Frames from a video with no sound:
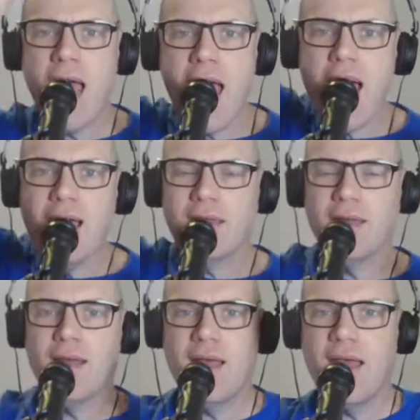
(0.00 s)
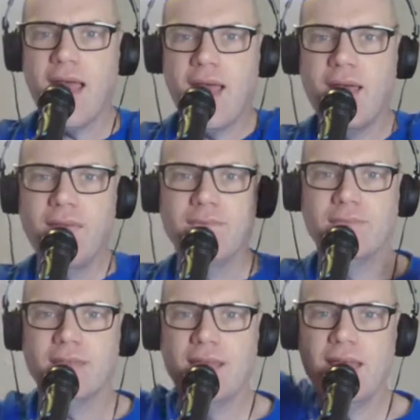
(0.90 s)
A, E,
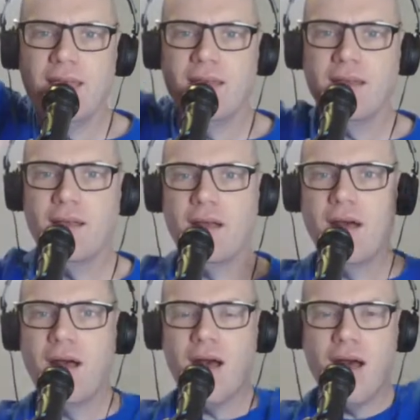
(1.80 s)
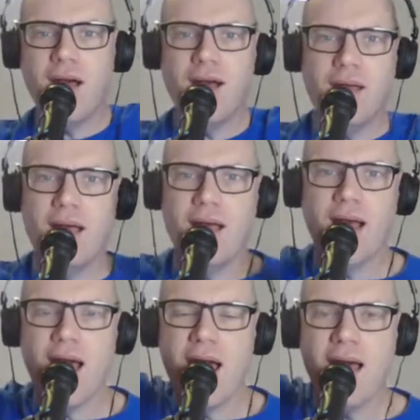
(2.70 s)
I, O,
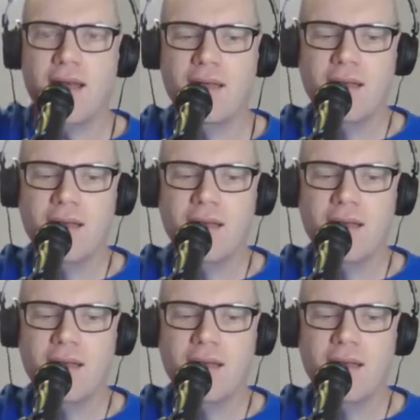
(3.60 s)
A.